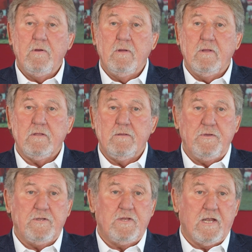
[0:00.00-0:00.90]

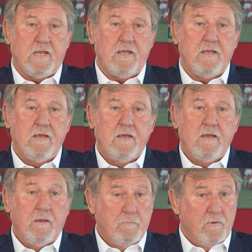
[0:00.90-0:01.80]
immediately,
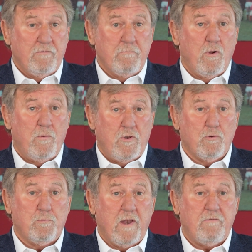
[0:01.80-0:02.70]
Mervyn Bowen, who
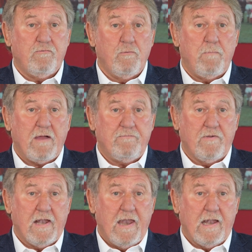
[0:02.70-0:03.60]
played full back for
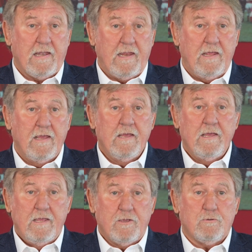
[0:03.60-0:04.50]
Llanelli,
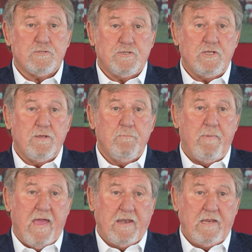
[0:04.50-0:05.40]
he could see in
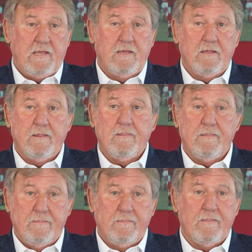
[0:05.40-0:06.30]
Benny
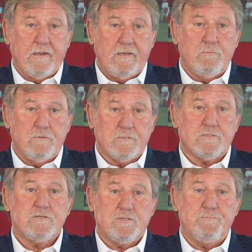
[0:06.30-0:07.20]
that he was
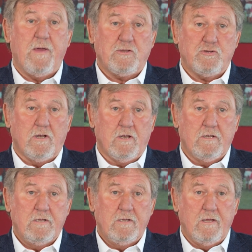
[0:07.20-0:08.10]
special,
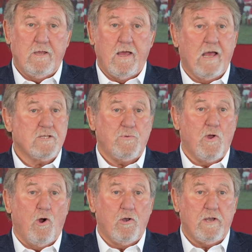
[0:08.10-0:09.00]
as we
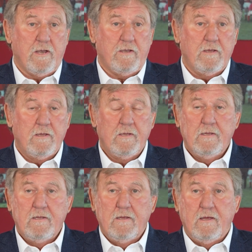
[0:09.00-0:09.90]
all did.
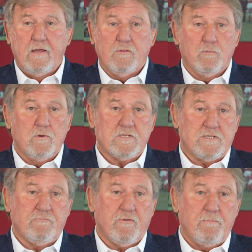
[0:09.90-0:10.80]
The worst
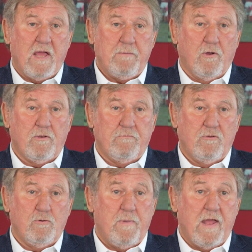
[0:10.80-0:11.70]
thing from my point of
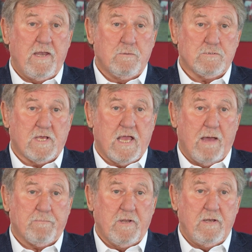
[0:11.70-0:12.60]
view, Benny was the
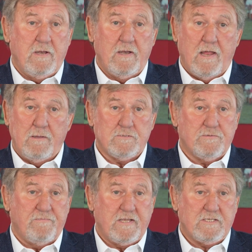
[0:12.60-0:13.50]
captain and I was the
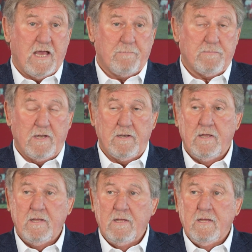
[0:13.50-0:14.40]
vice captain.
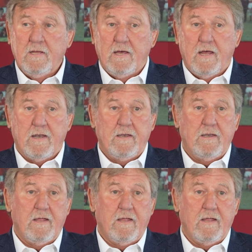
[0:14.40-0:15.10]
And